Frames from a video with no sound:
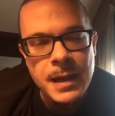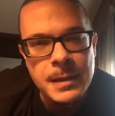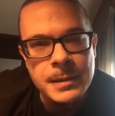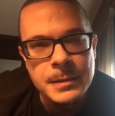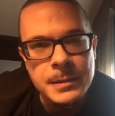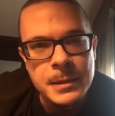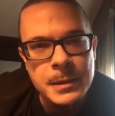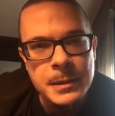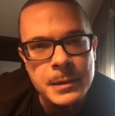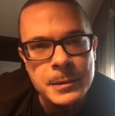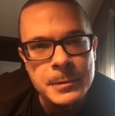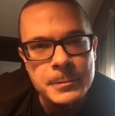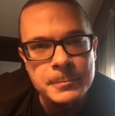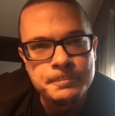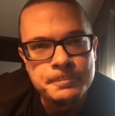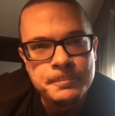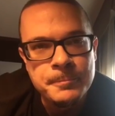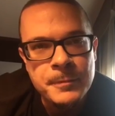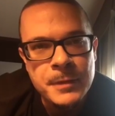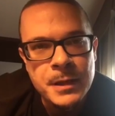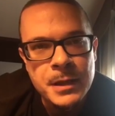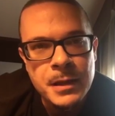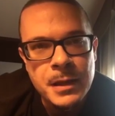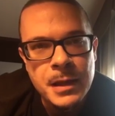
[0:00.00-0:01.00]
And
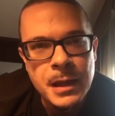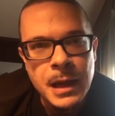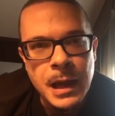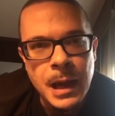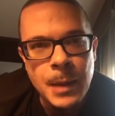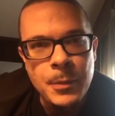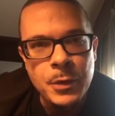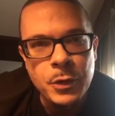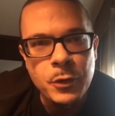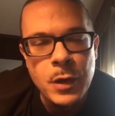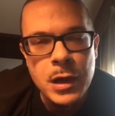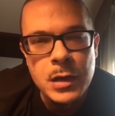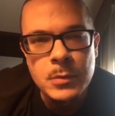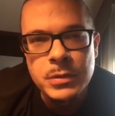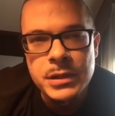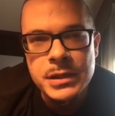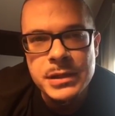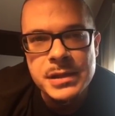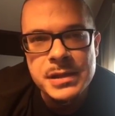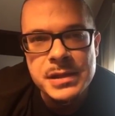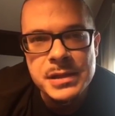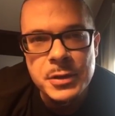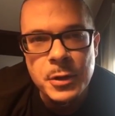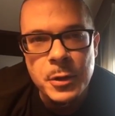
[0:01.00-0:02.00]
I'm
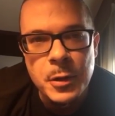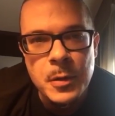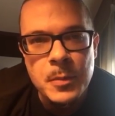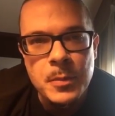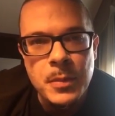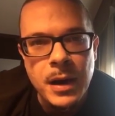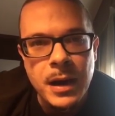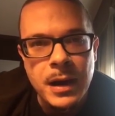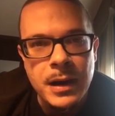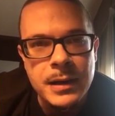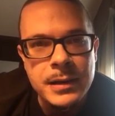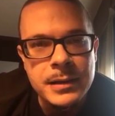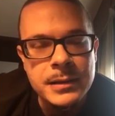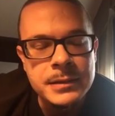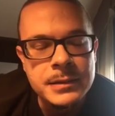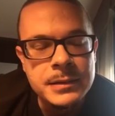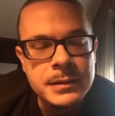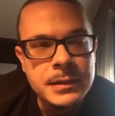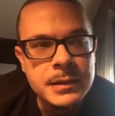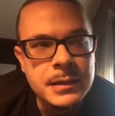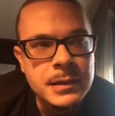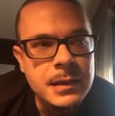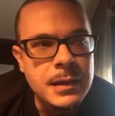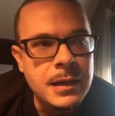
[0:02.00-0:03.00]
incredibly disturbed by
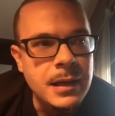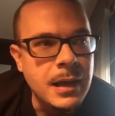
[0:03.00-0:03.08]
it.